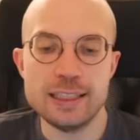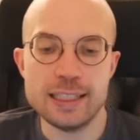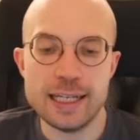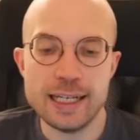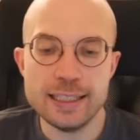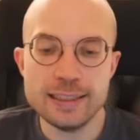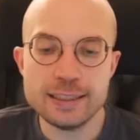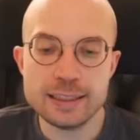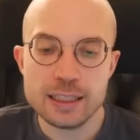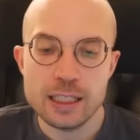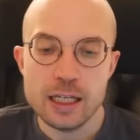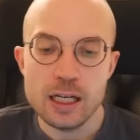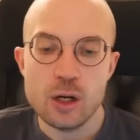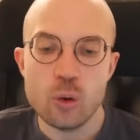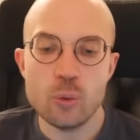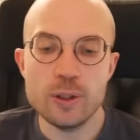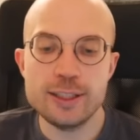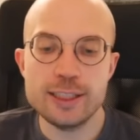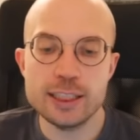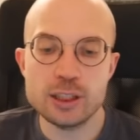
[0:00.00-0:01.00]
yes,
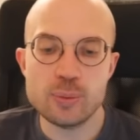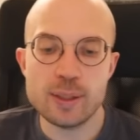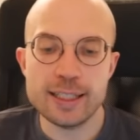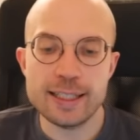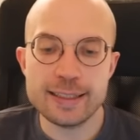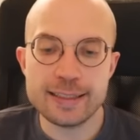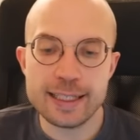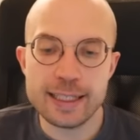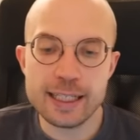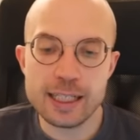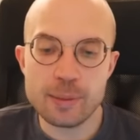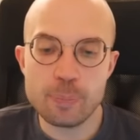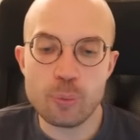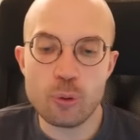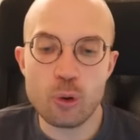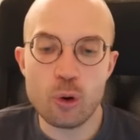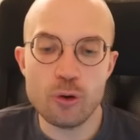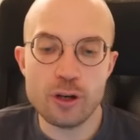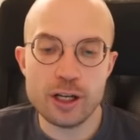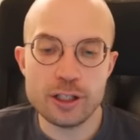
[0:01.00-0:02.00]
which is when the king and
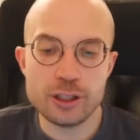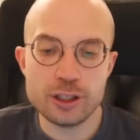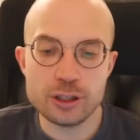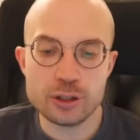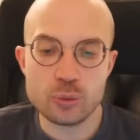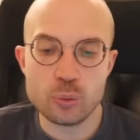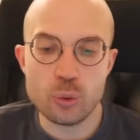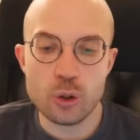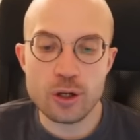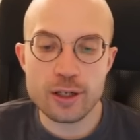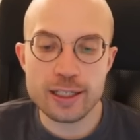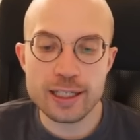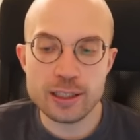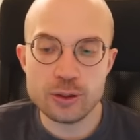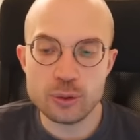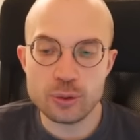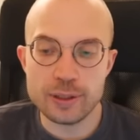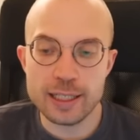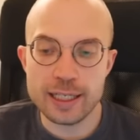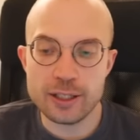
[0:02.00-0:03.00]
pawn are just working
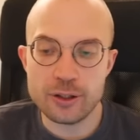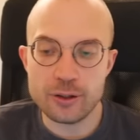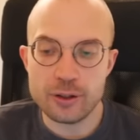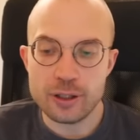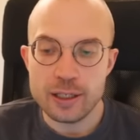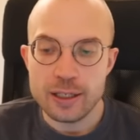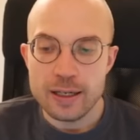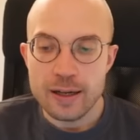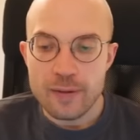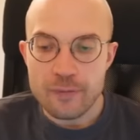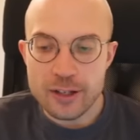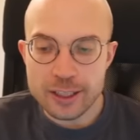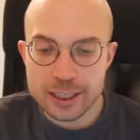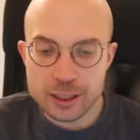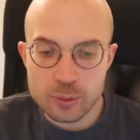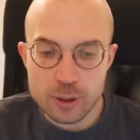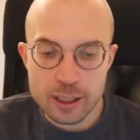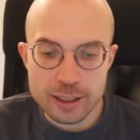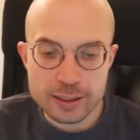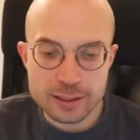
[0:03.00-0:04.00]
together. This
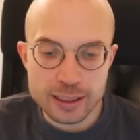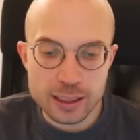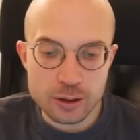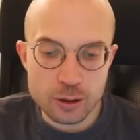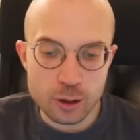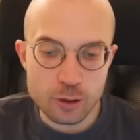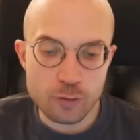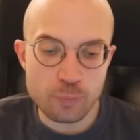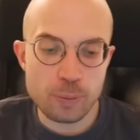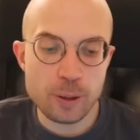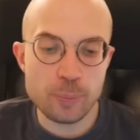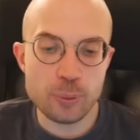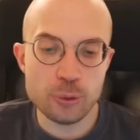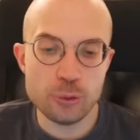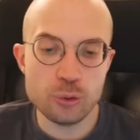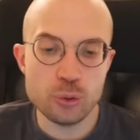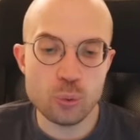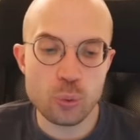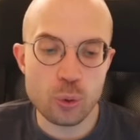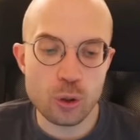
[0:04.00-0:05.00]
is what I see a lot of people
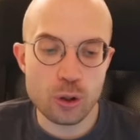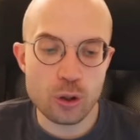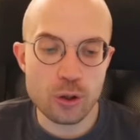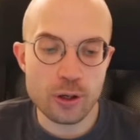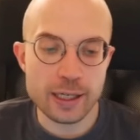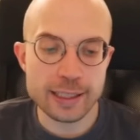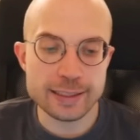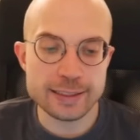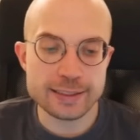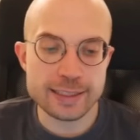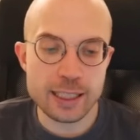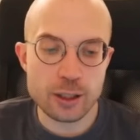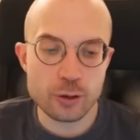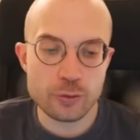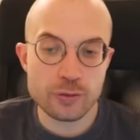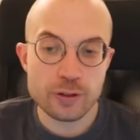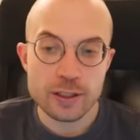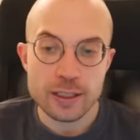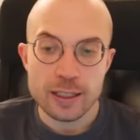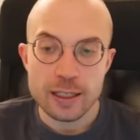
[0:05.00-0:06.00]
do wrong. Instead
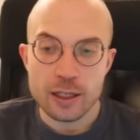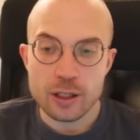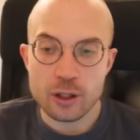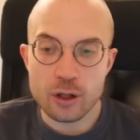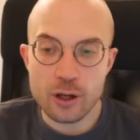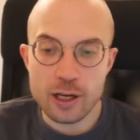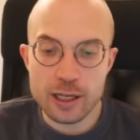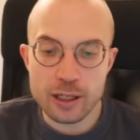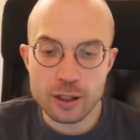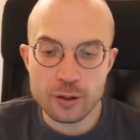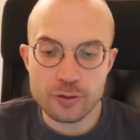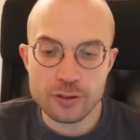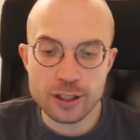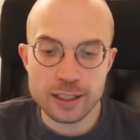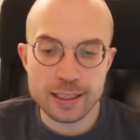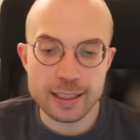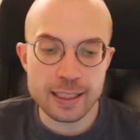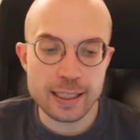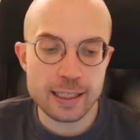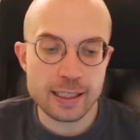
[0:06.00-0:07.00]
of cutting off the
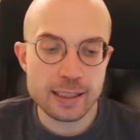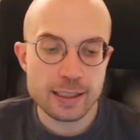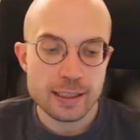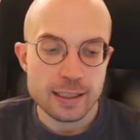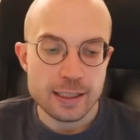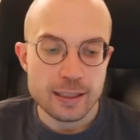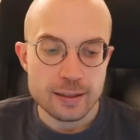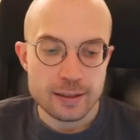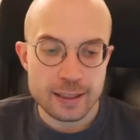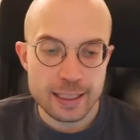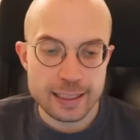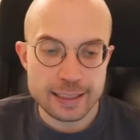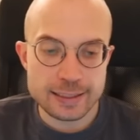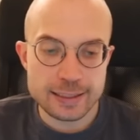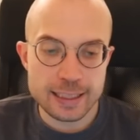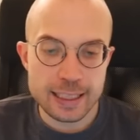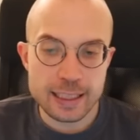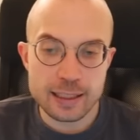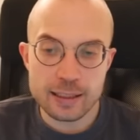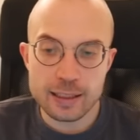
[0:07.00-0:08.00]
king, they
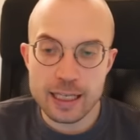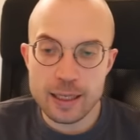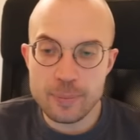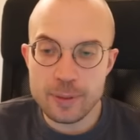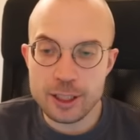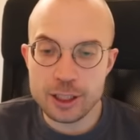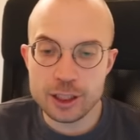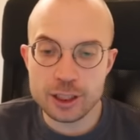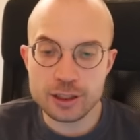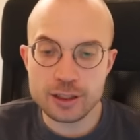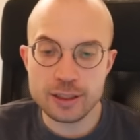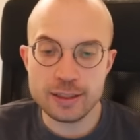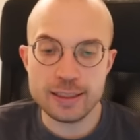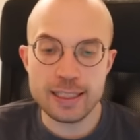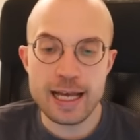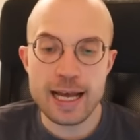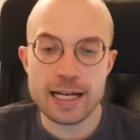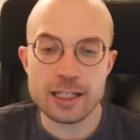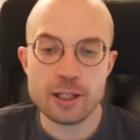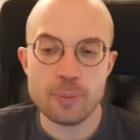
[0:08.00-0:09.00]
say, let me just
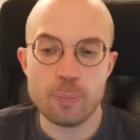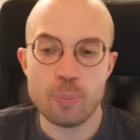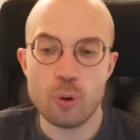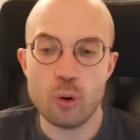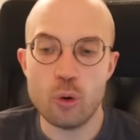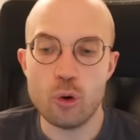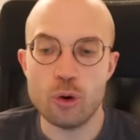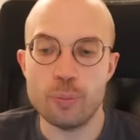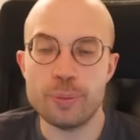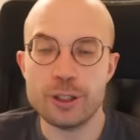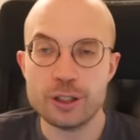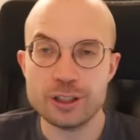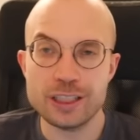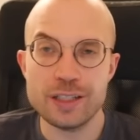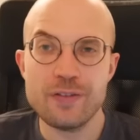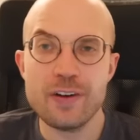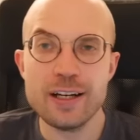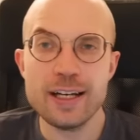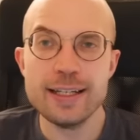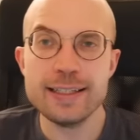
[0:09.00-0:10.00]
attack the pawn. Because
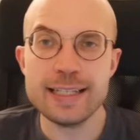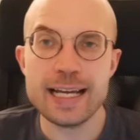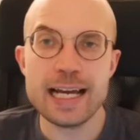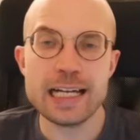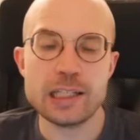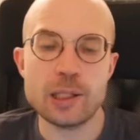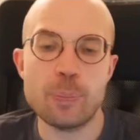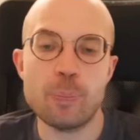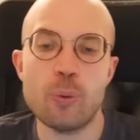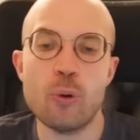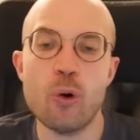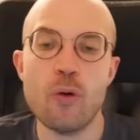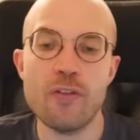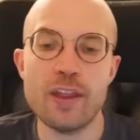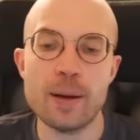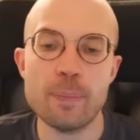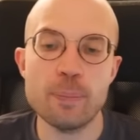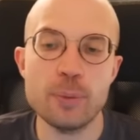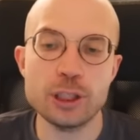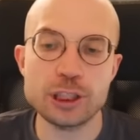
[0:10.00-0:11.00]
if I attack the pawn,
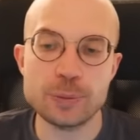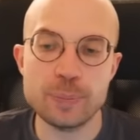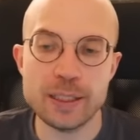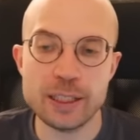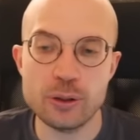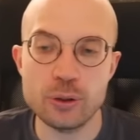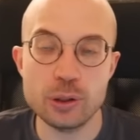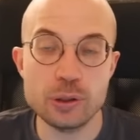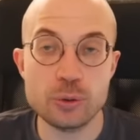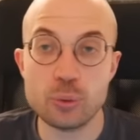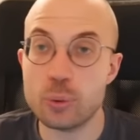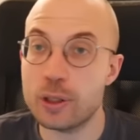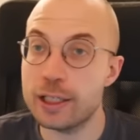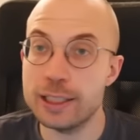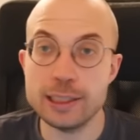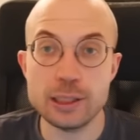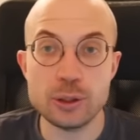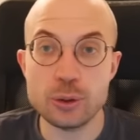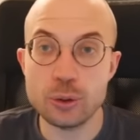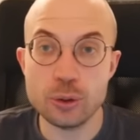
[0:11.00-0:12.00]
that must be good,
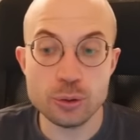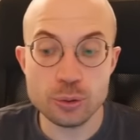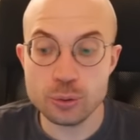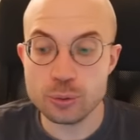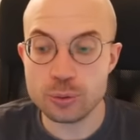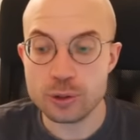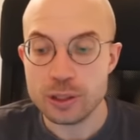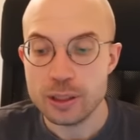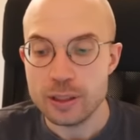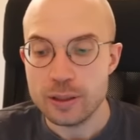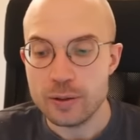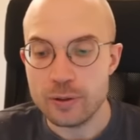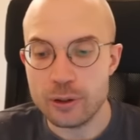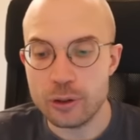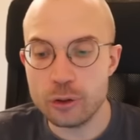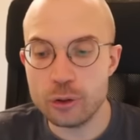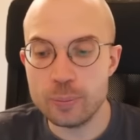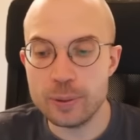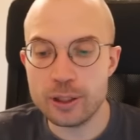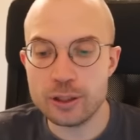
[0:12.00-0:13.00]
right? No,
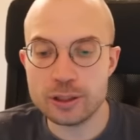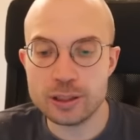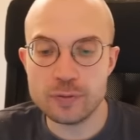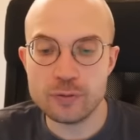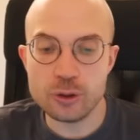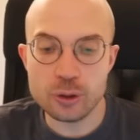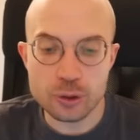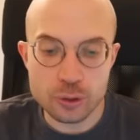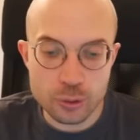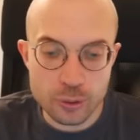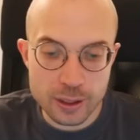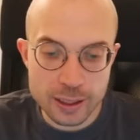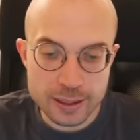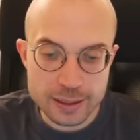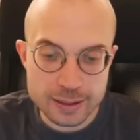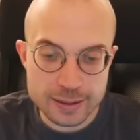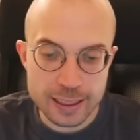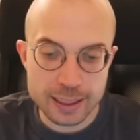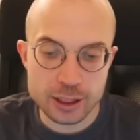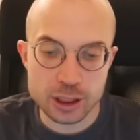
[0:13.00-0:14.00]
because if you do
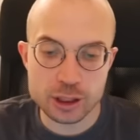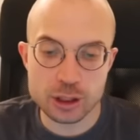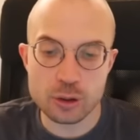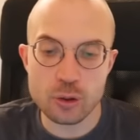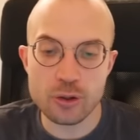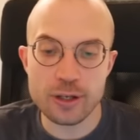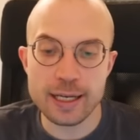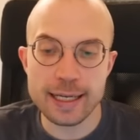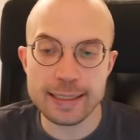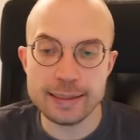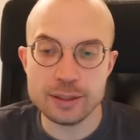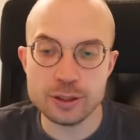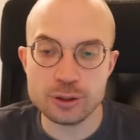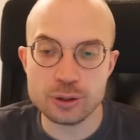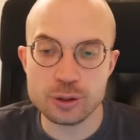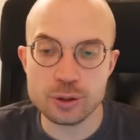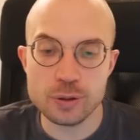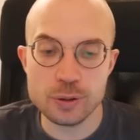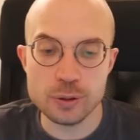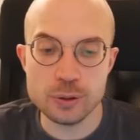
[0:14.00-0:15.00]
this, they just connect the
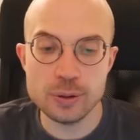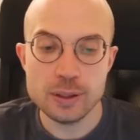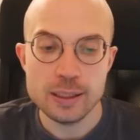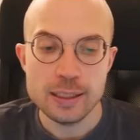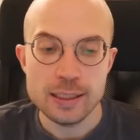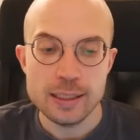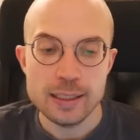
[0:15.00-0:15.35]
two,